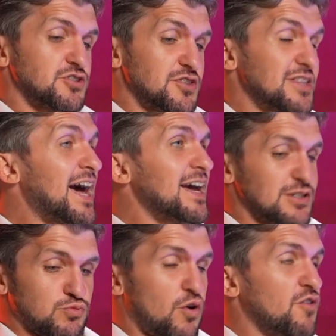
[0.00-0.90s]
So that
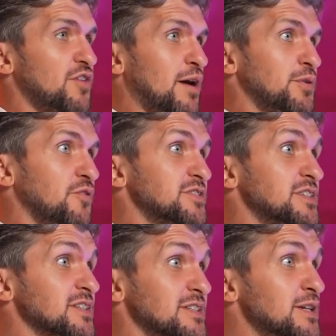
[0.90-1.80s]
is what a family office
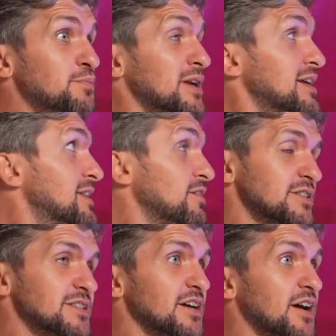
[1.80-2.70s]
is. And typically they're
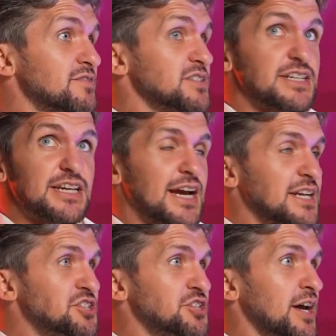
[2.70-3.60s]
in DIFC,
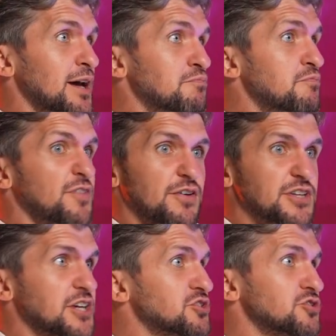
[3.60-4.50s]
ADGM,
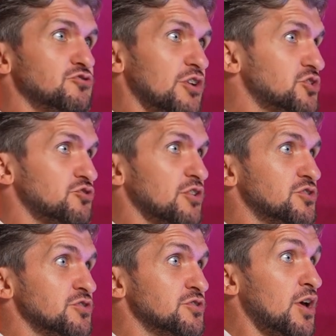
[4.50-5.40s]
foundation, trust
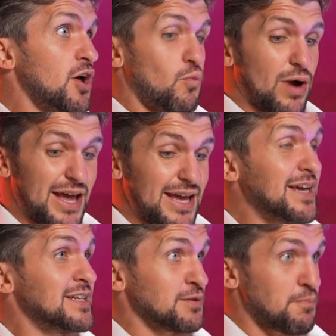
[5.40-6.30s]
structures, where it
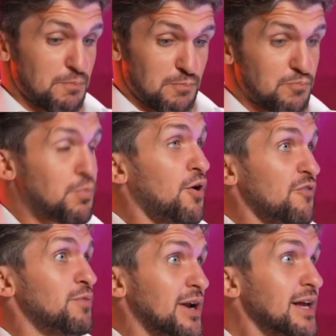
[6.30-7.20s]
is a pot
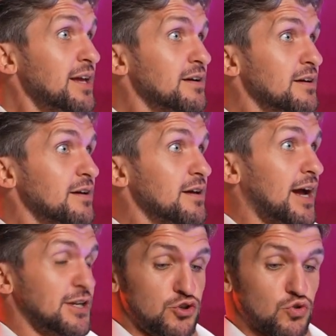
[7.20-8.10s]
of money
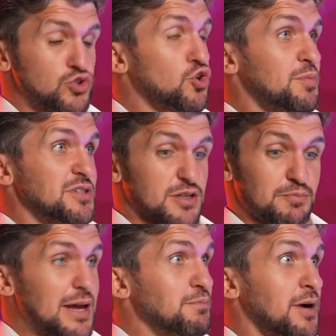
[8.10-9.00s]
and your job is to
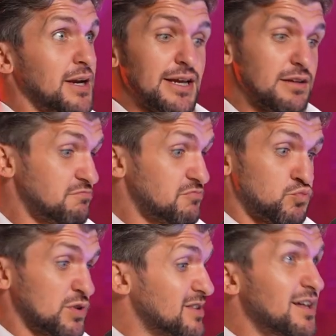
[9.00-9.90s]
make money
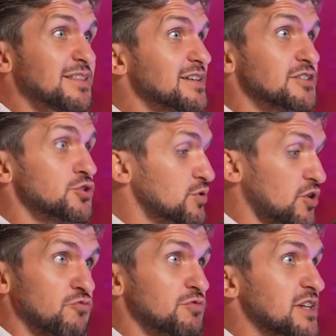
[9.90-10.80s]
with nothing to do with
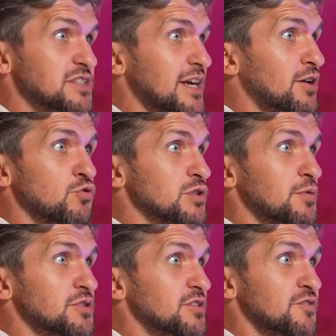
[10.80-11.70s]
our real estate,
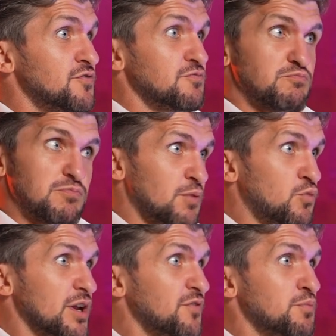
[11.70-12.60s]
automotive and
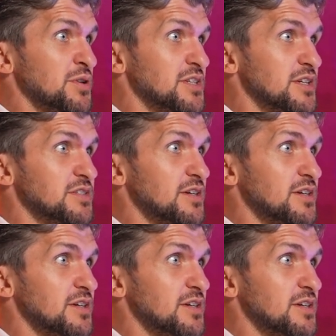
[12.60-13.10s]
whatever business.